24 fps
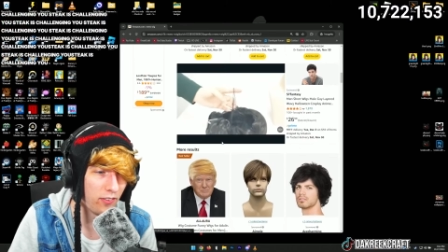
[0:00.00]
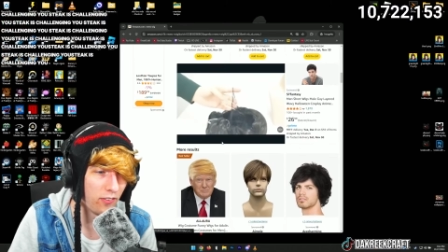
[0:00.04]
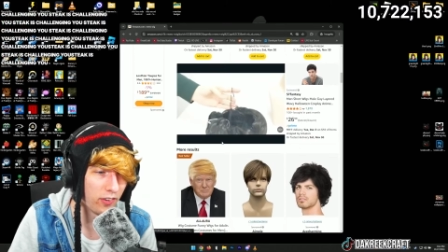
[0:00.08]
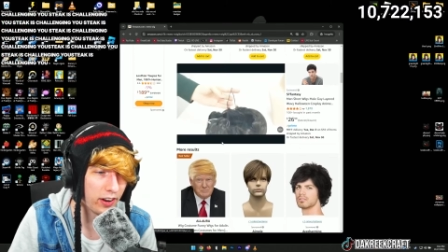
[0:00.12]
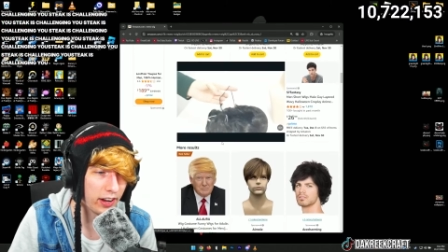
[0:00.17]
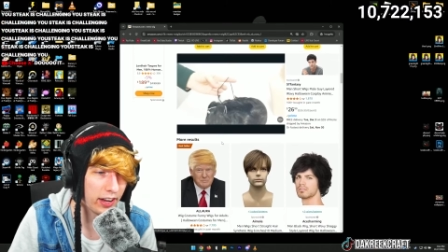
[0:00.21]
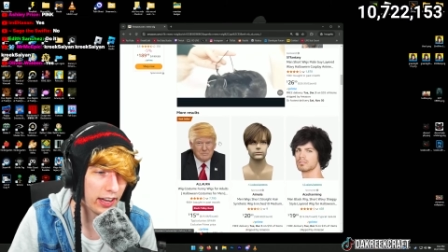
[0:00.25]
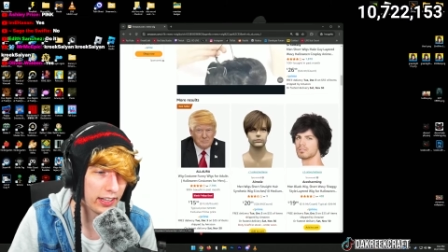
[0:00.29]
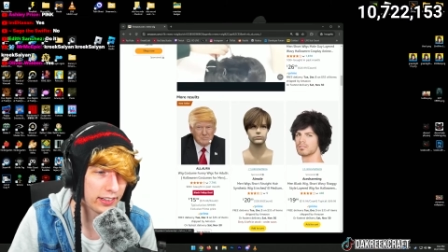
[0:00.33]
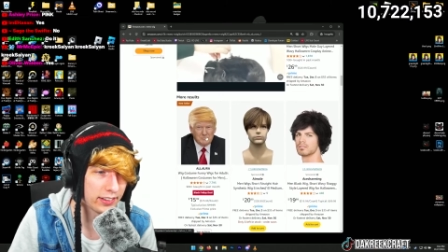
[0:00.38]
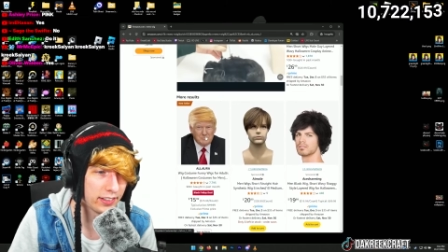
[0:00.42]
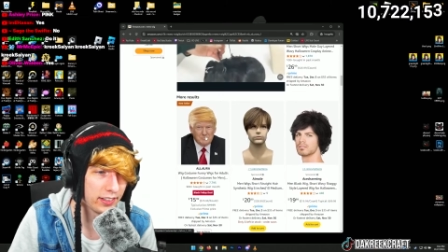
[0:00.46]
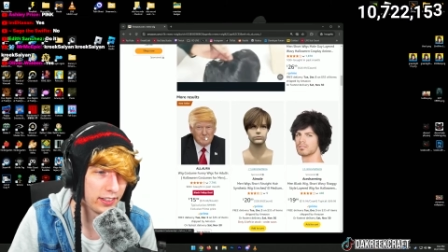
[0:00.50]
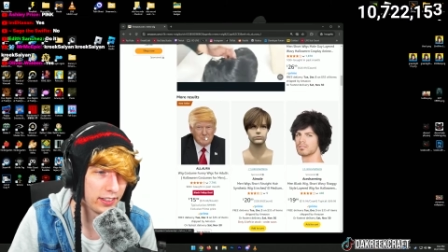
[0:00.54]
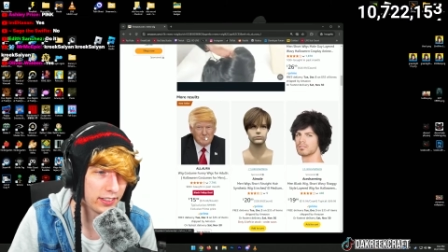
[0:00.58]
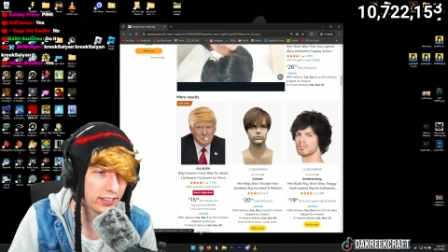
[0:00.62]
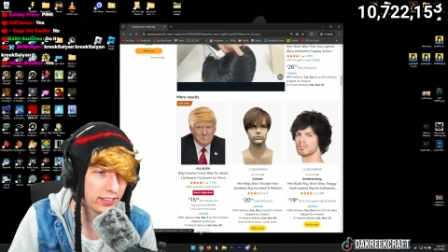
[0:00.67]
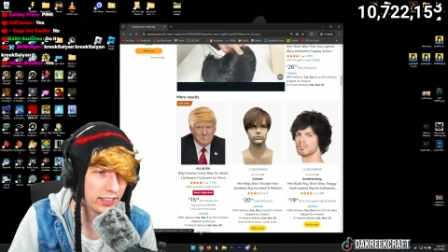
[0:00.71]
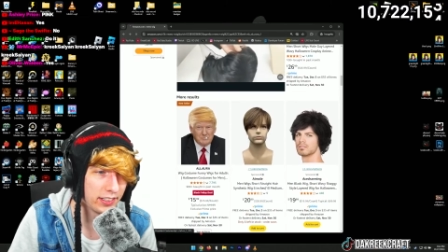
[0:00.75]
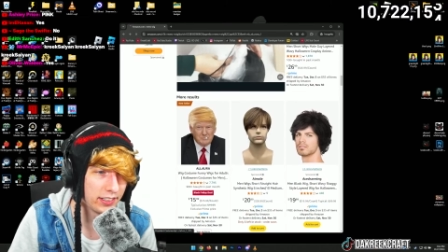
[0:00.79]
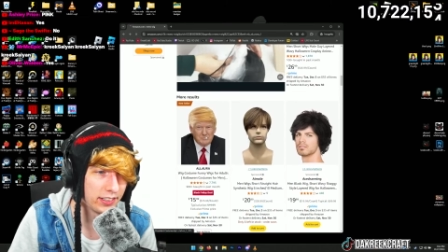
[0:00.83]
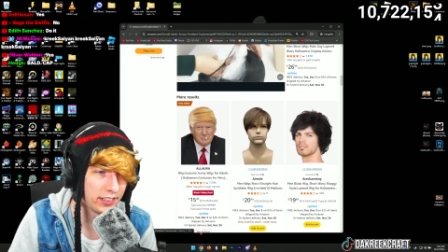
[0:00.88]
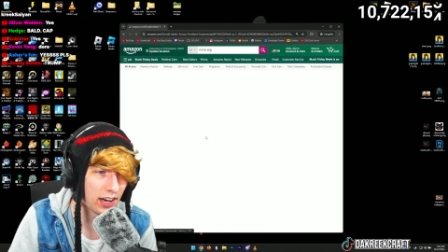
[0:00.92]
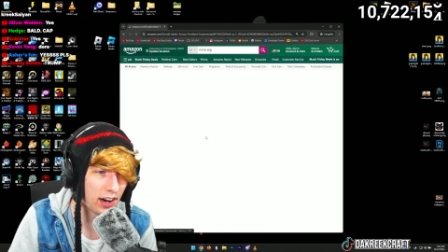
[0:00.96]
we got the
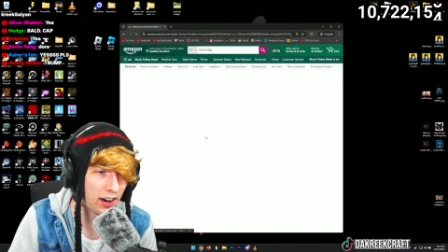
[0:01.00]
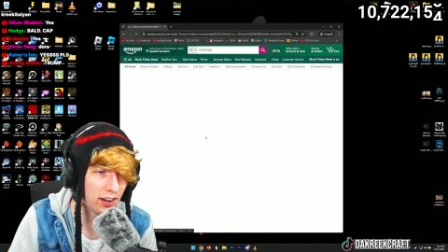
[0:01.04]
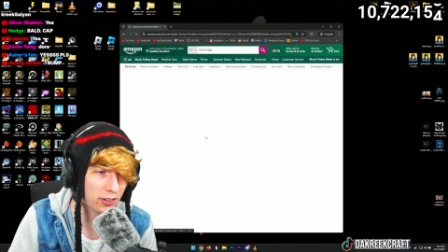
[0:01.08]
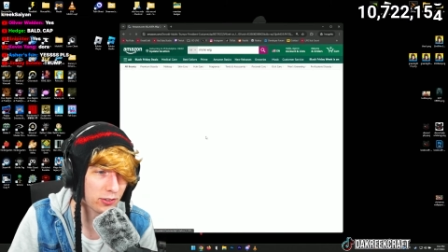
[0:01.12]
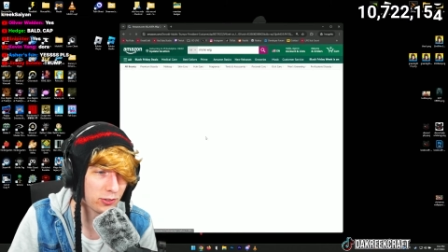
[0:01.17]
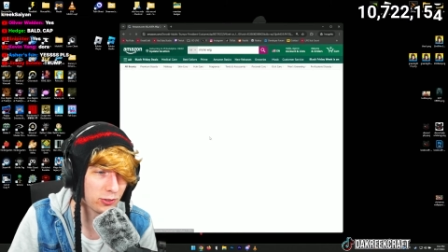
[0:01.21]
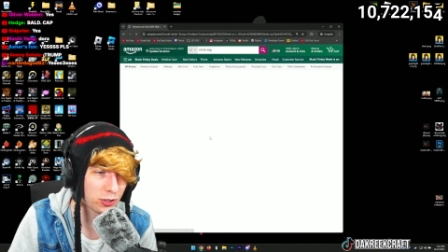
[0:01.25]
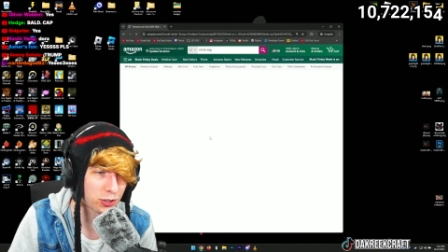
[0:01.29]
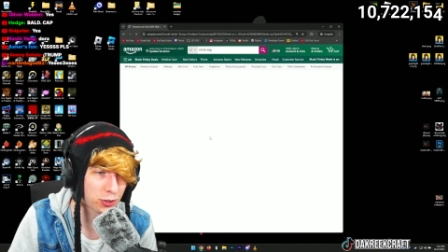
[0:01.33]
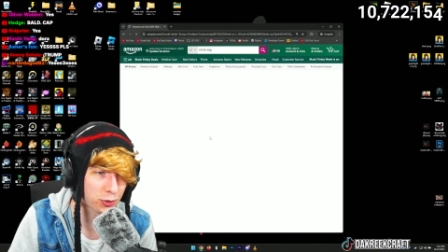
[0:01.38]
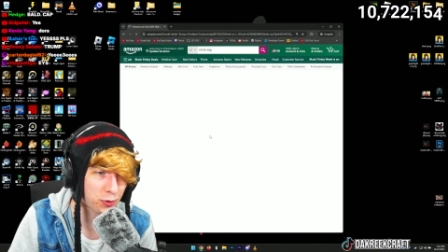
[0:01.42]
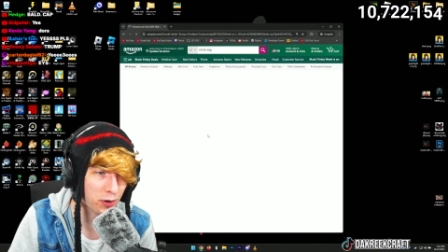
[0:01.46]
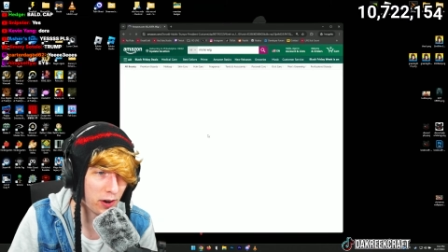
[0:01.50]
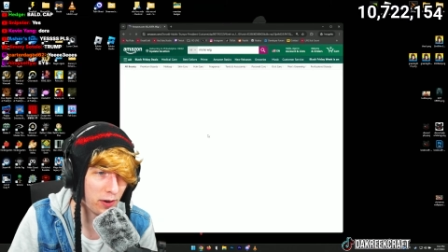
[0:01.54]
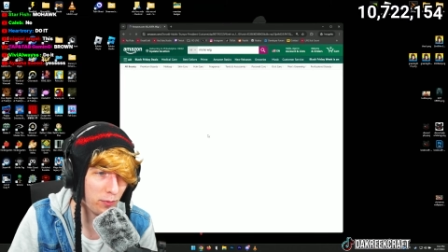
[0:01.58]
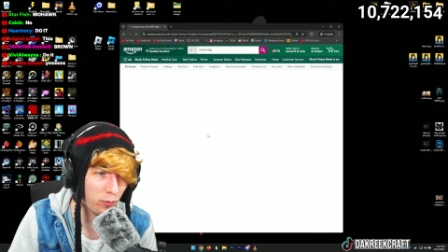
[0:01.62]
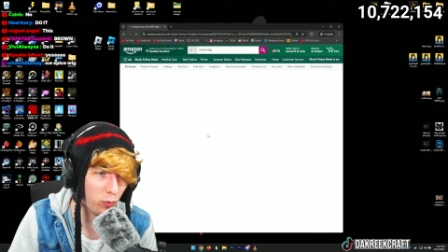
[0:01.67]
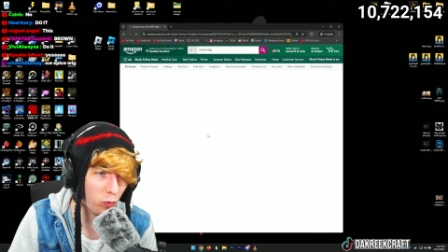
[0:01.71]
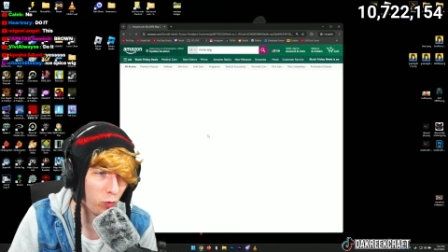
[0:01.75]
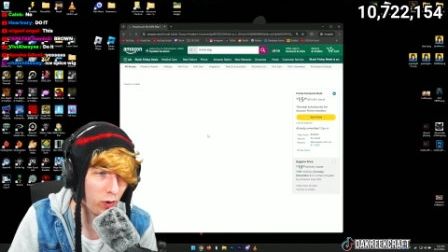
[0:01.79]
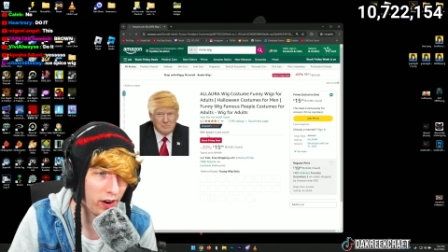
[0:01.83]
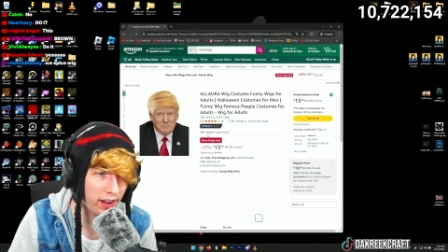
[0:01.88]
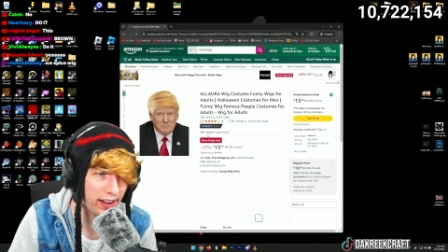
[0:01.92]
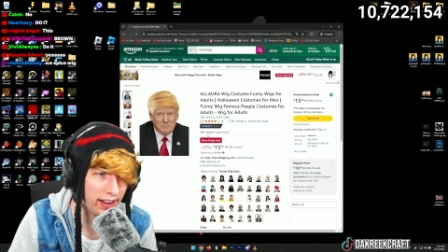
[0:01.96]
the Donald Trump
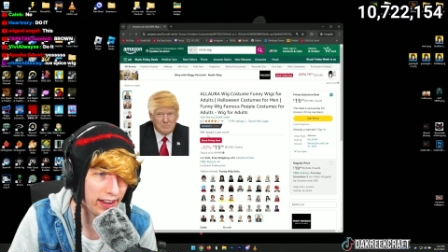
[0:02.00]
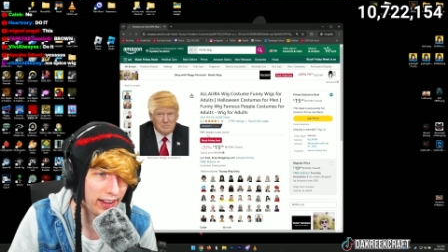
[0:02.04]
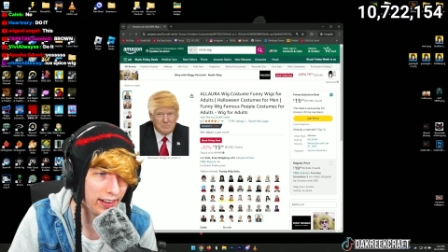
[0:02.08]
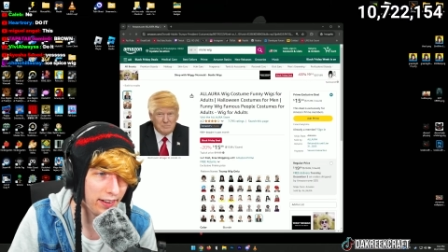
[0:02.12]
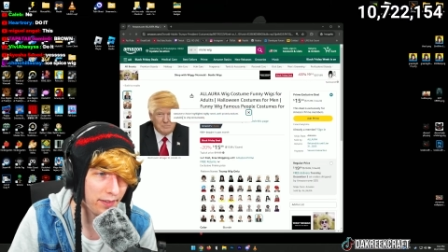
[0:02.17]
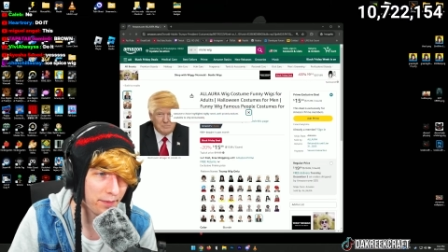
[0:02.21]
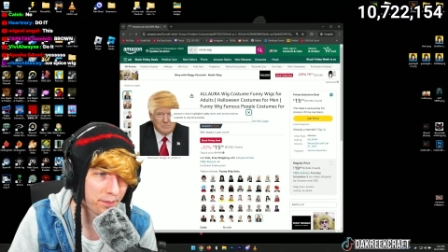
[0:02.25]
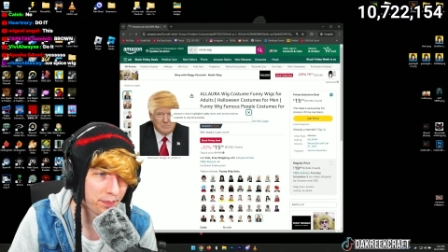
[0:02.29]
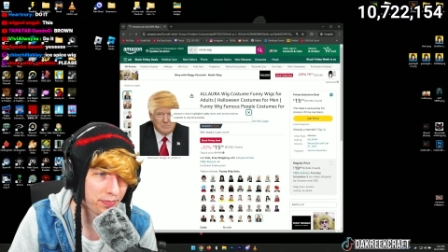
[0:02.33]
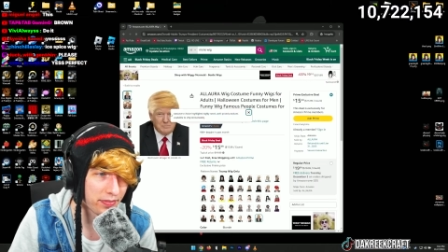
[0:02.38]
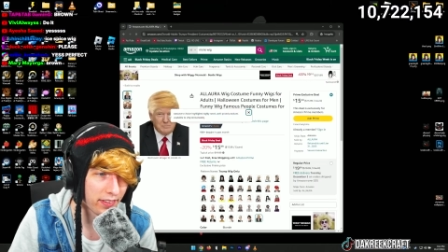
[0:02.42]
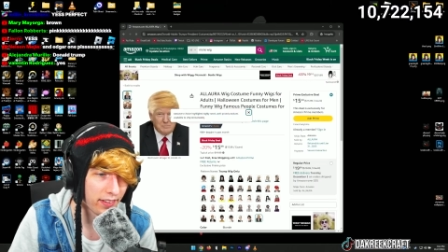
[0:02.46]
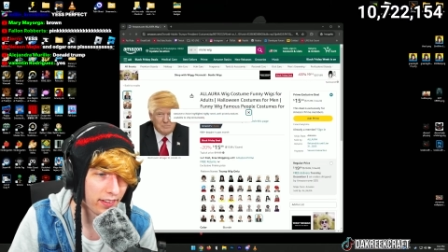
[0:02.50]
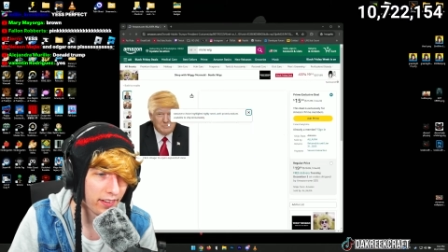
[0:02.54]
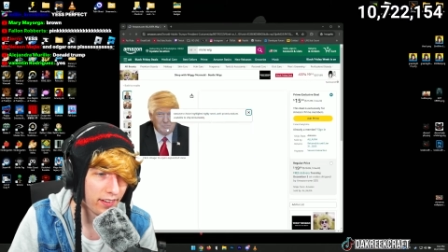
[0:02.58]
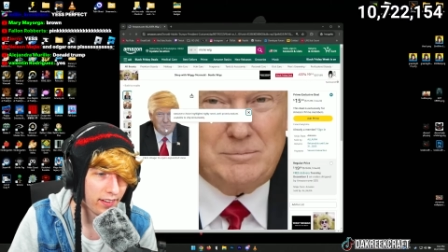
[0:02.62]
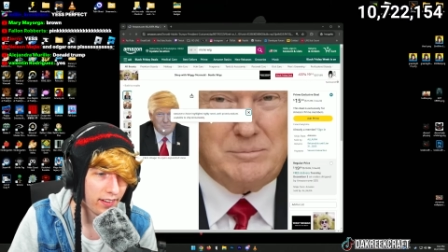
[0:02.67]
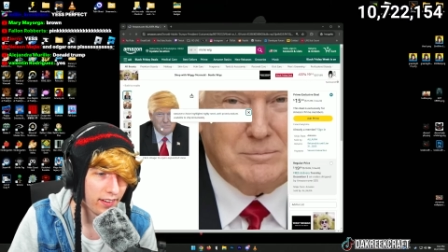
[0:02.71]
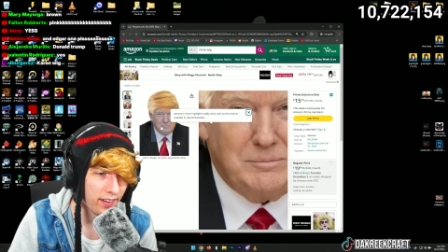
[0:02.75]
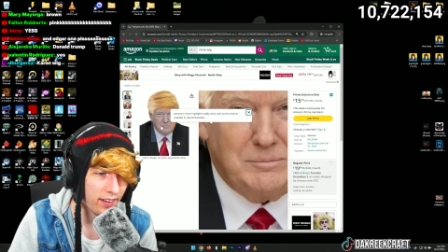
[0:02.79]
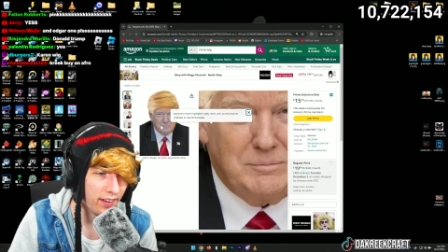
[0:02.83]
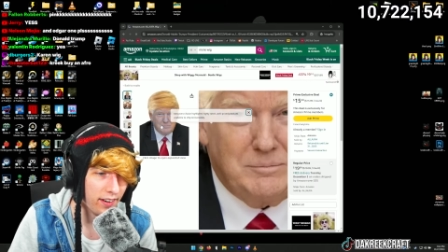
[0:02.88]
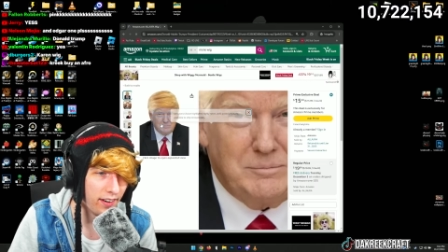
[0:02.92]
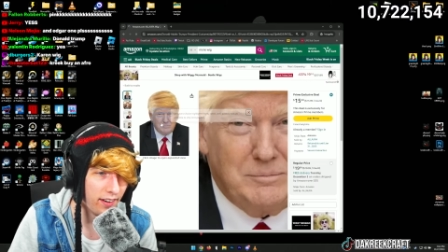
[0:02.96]
wig.
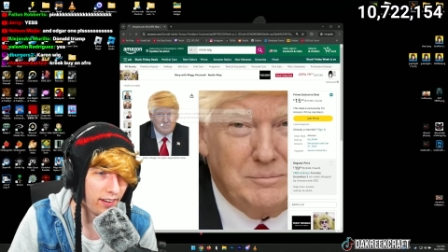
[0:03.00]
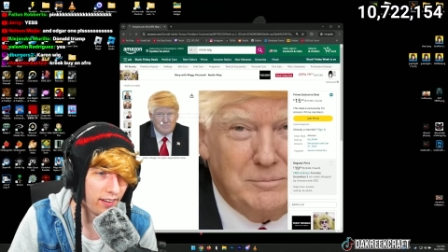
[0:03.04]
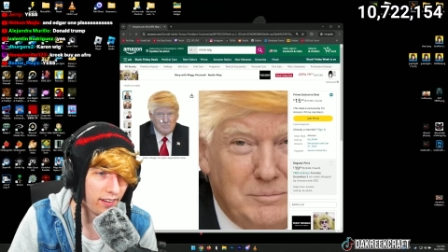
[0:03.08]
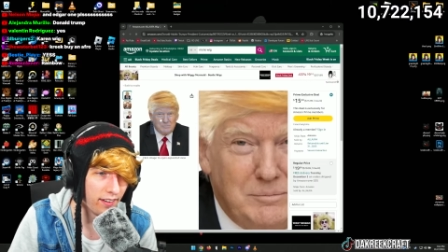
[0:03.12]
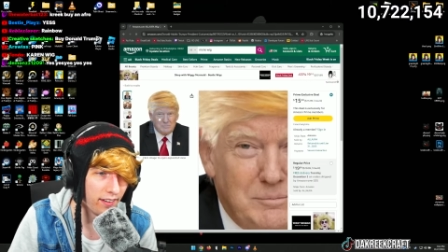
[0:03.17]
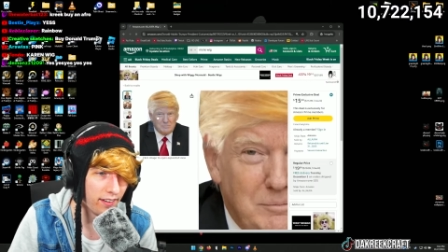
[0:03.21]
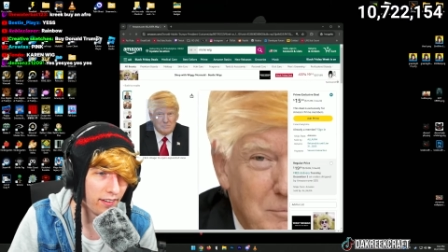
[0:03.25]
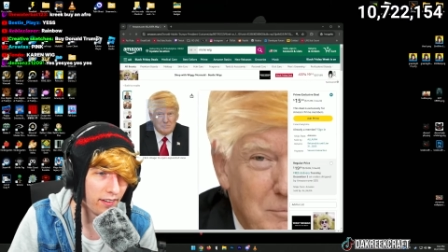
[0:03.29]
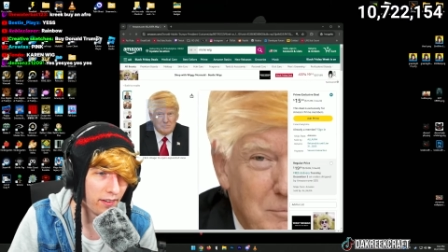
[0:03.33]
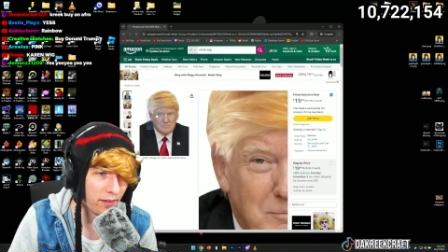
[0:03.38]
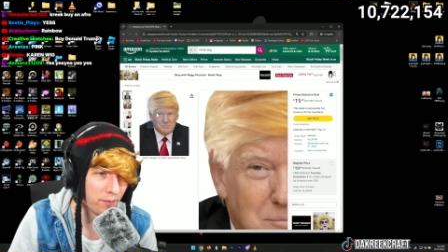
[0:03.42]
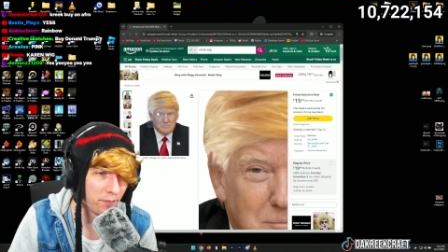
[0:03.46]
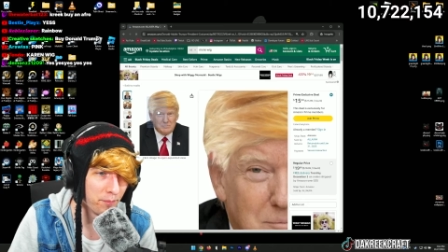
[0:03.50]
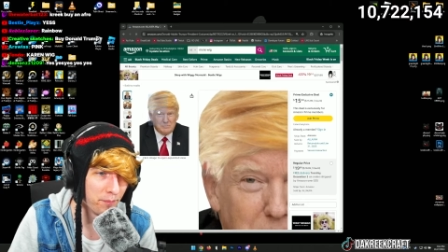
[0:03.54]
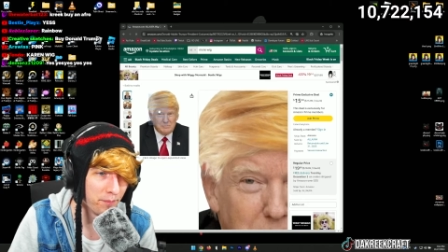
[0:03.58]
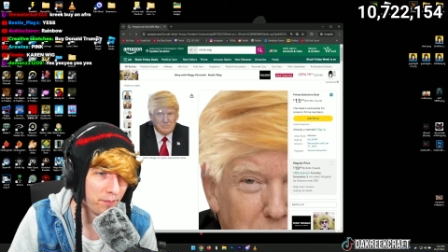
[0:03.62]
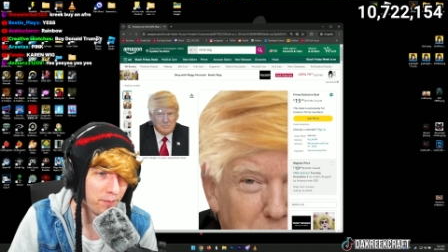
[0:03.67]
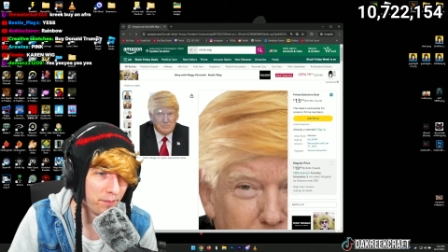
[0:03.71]
Um